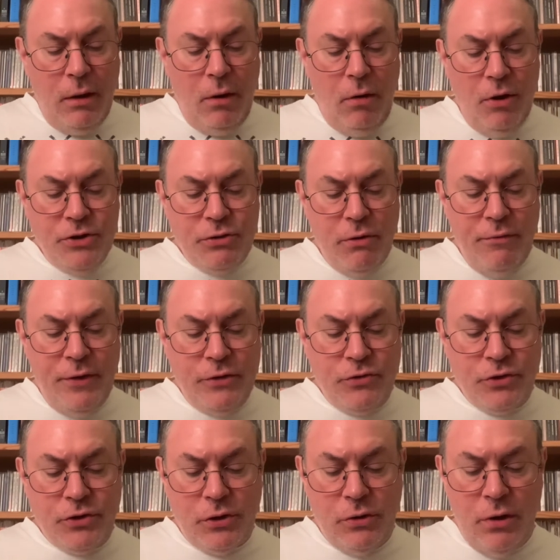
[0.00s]
Also of
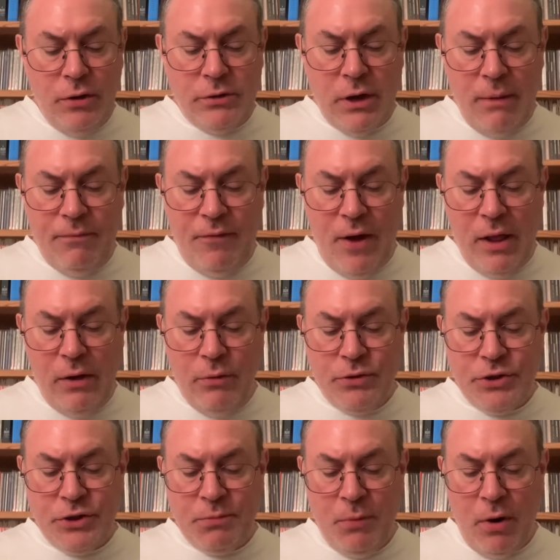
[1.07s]
interest to longtime followers
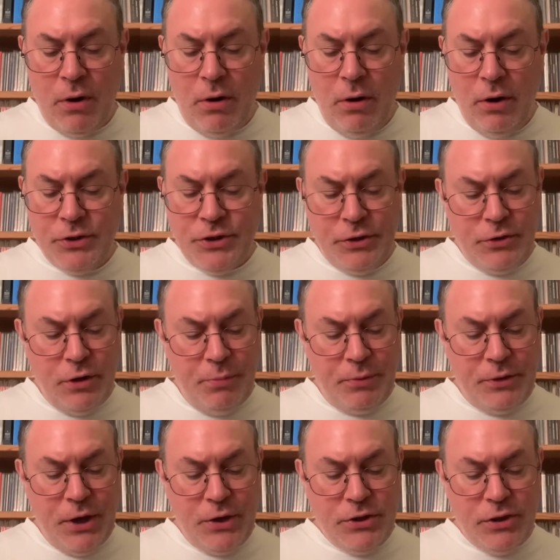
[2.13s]
is Mark Hart's
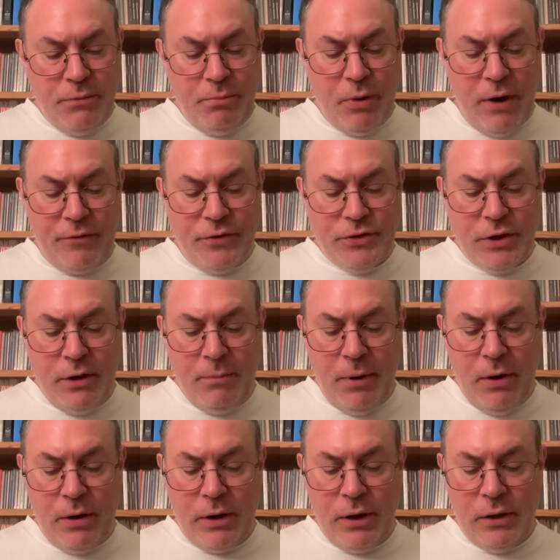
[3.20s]
interpretation of Breakfast in
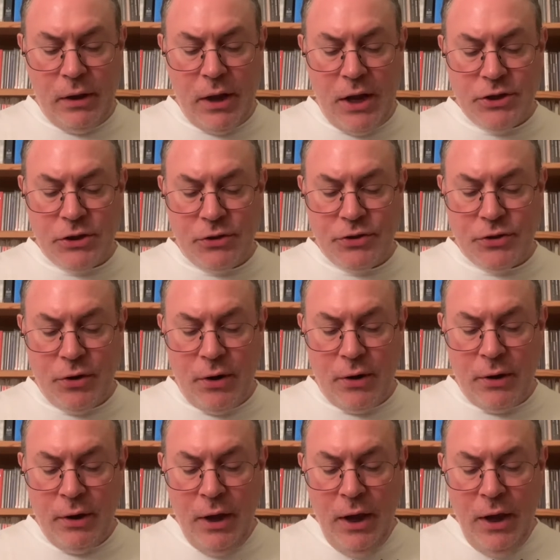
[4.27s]
America and the Logical
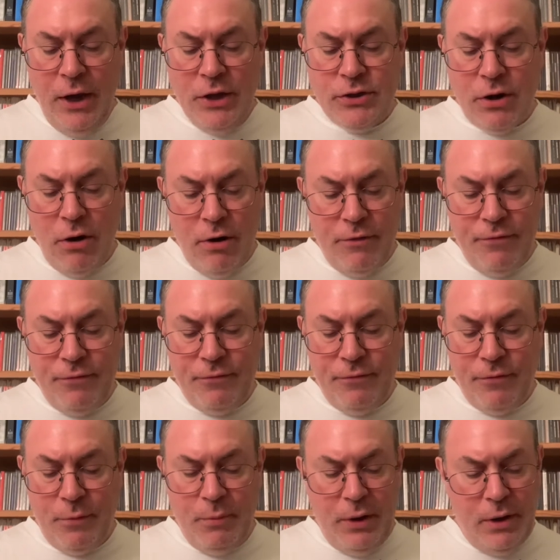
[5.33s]
Song. It's hard
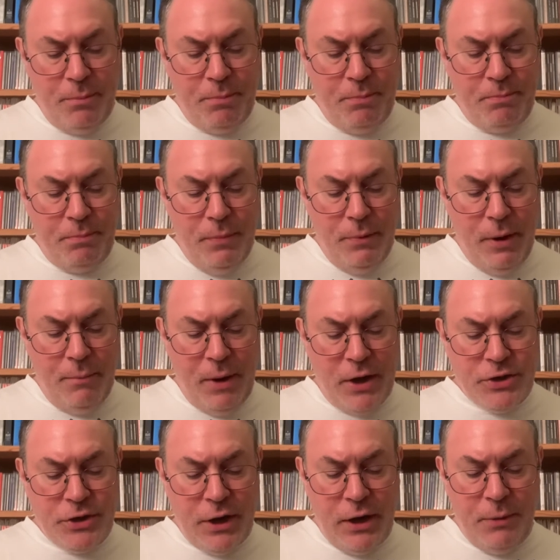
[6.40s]
for me to
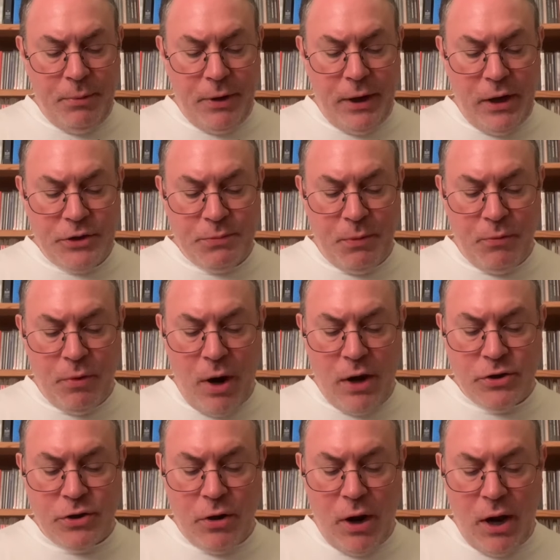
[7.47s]
imagine anybody else but
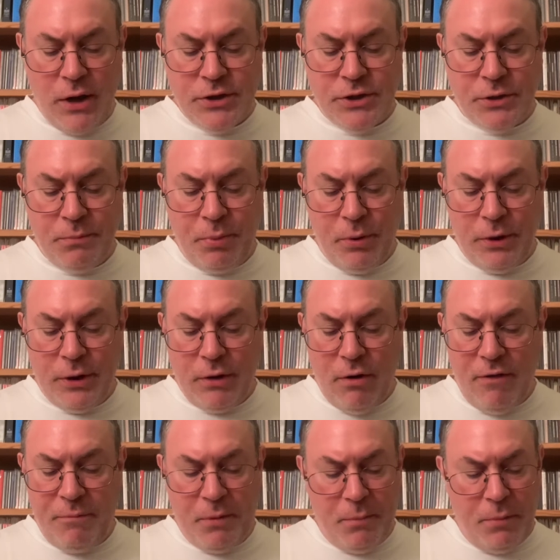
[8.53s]
Roger Hodgson pulling it
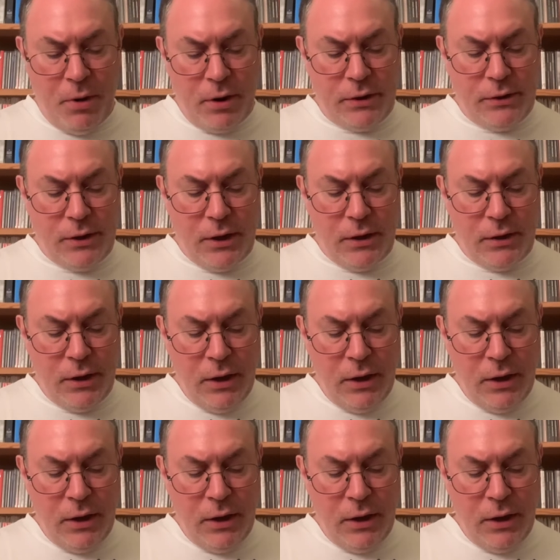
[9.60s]
off, but Mark did.